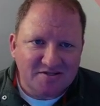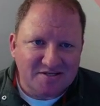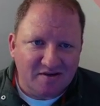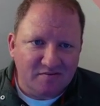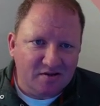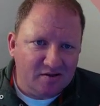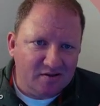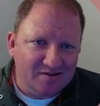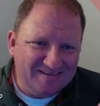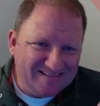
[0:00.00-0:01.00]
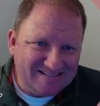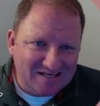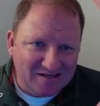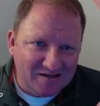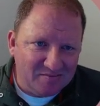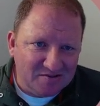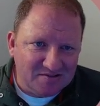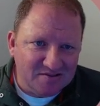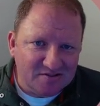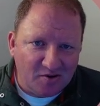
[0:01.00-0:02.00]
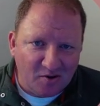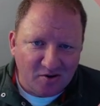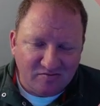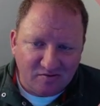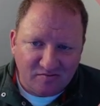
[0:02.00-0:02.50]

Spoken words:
7 in designing a business card for